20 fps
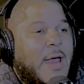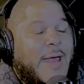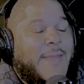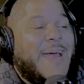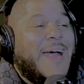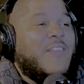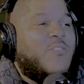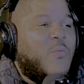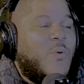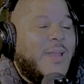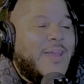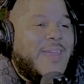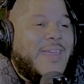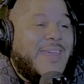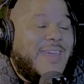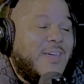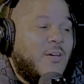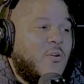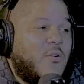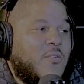And that's when it
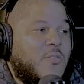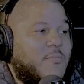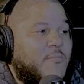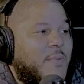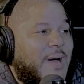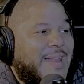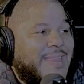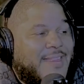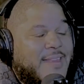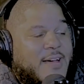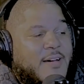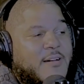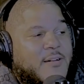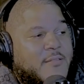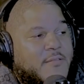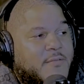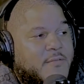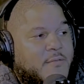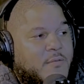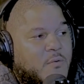killed my
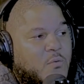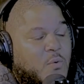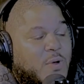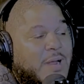love. When